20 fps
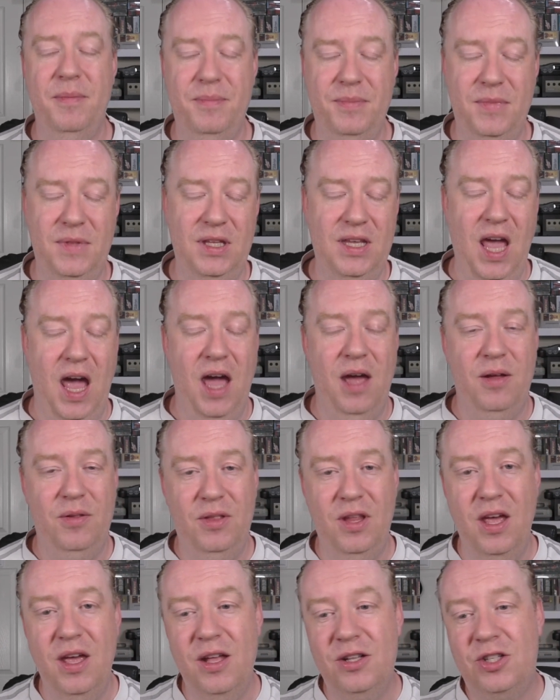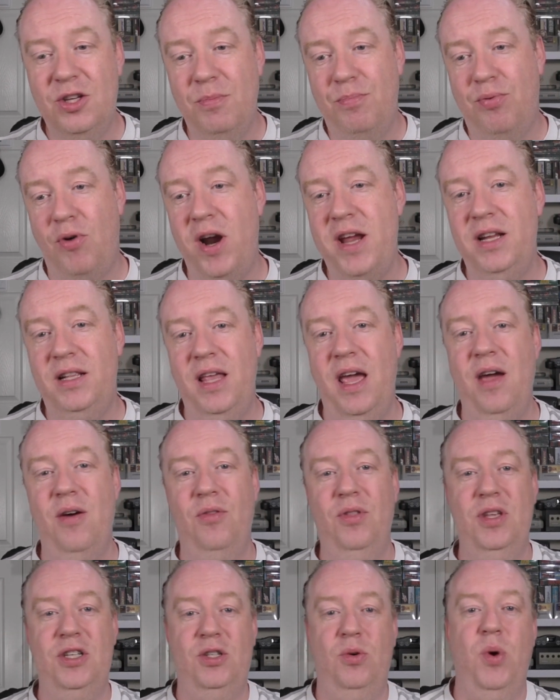yeah, to break
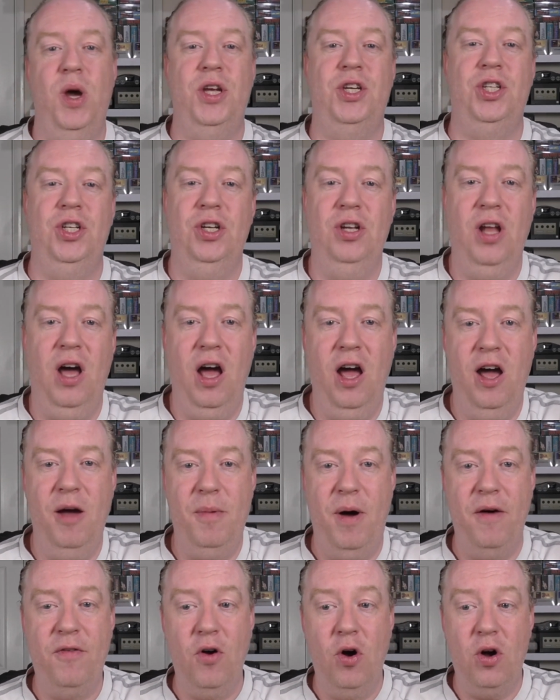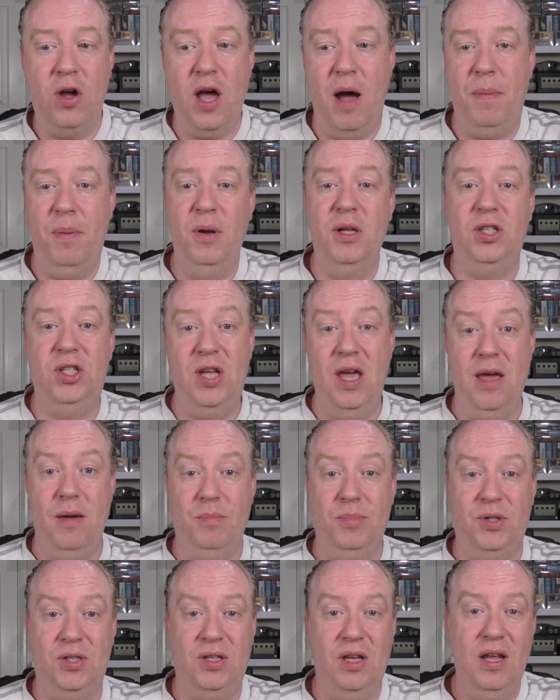down this question, I've got a couple of
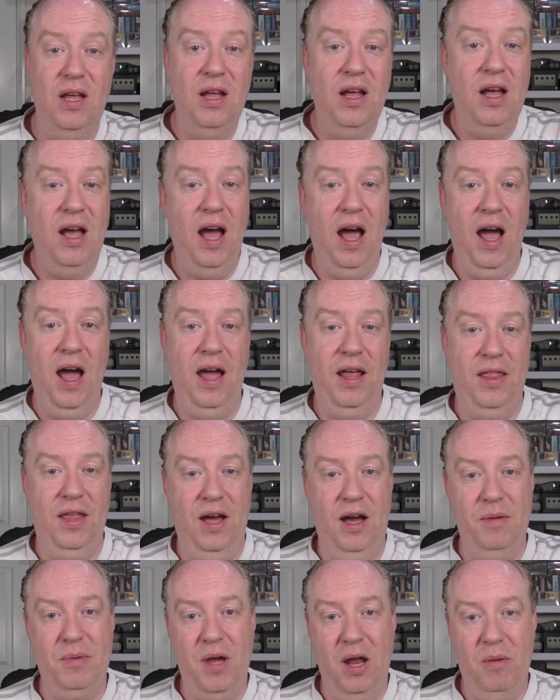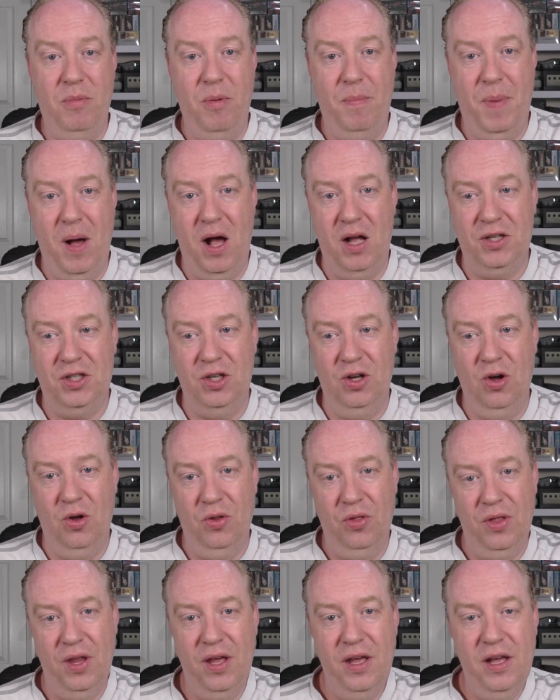tips that I'm going to be passing
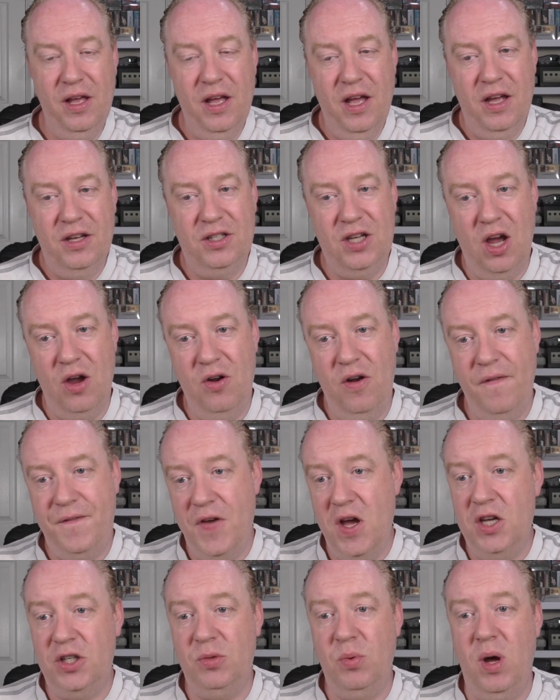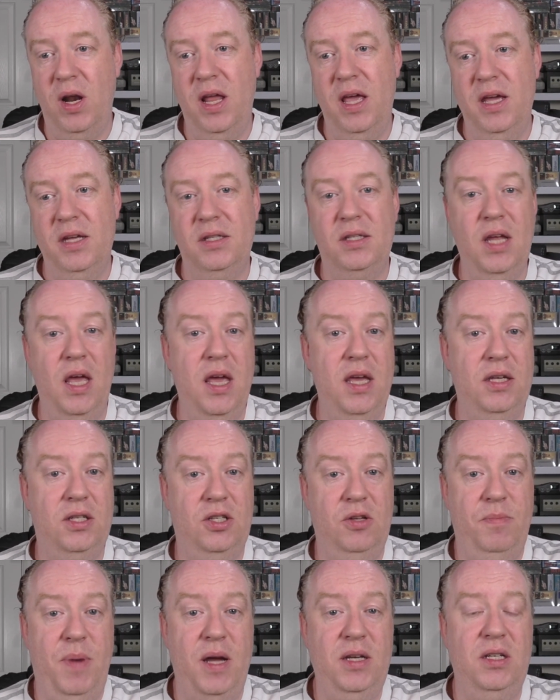on. So the first one is
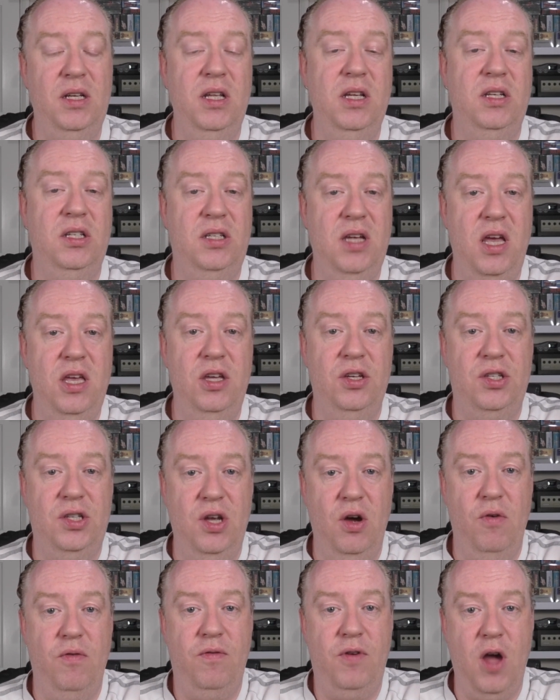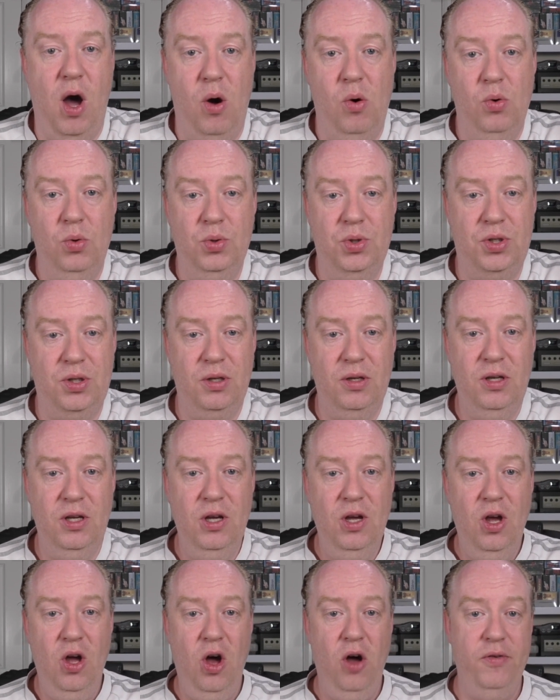to basically set yourself goals.
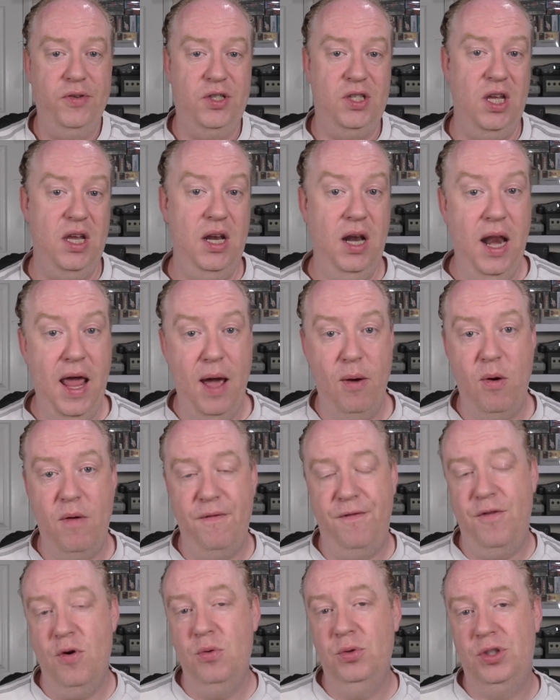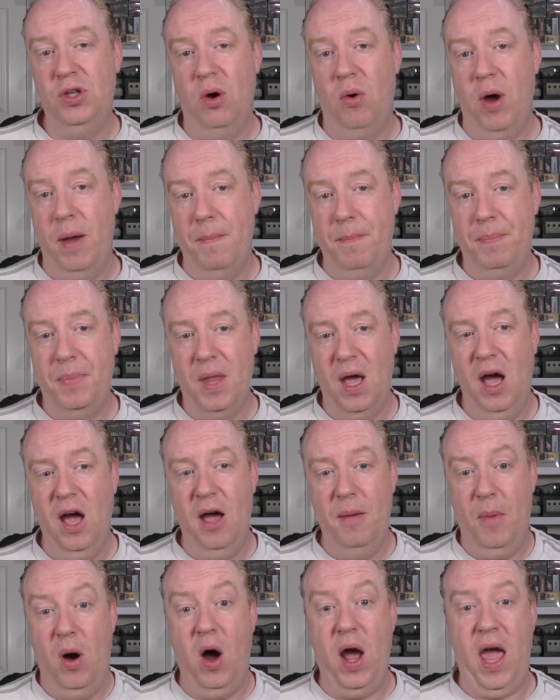Obviously, now I'm full time.
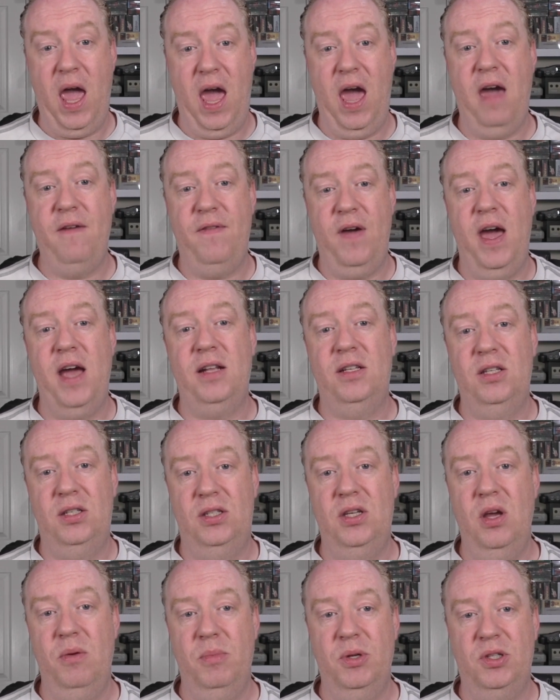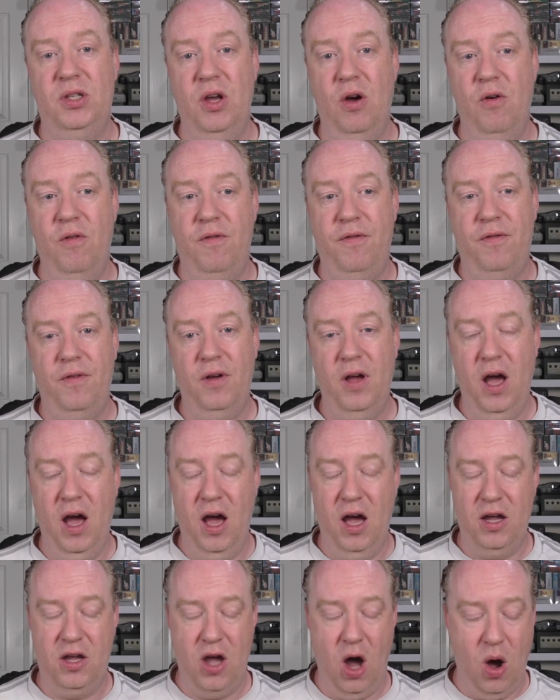I have had to set myself
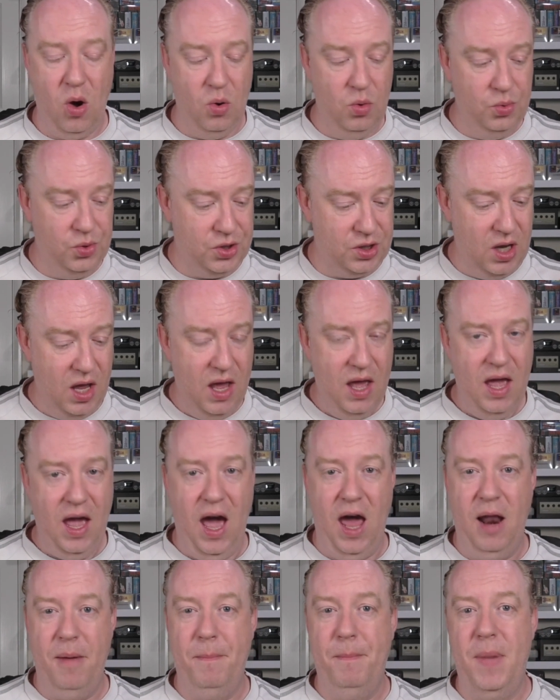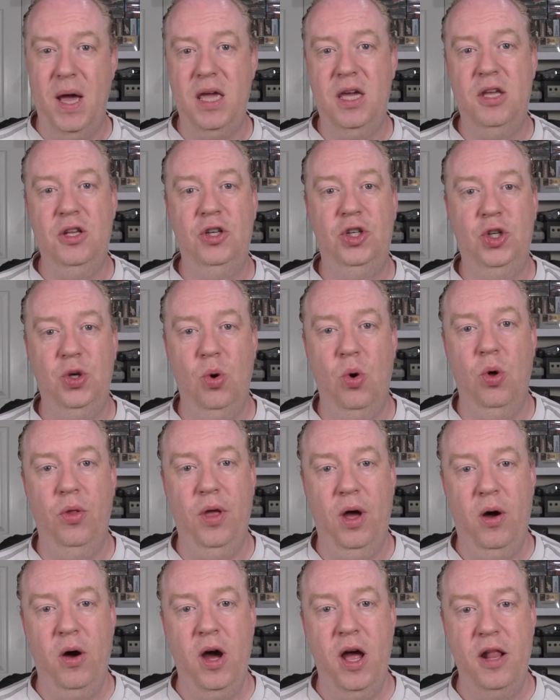goals, and I'm making sure
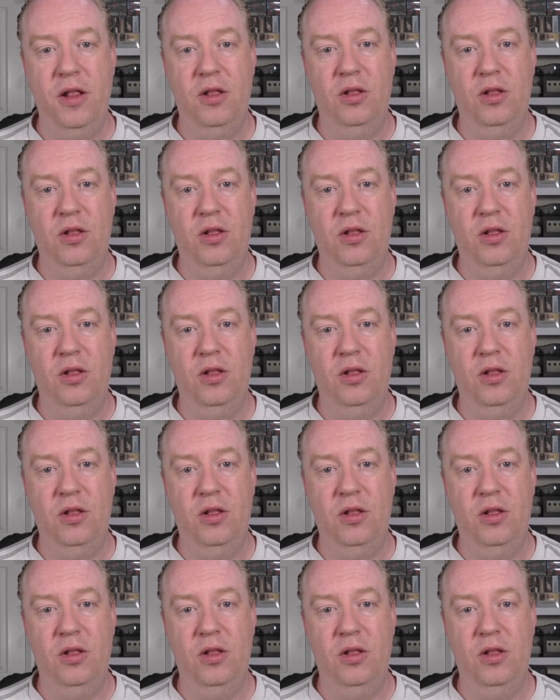that I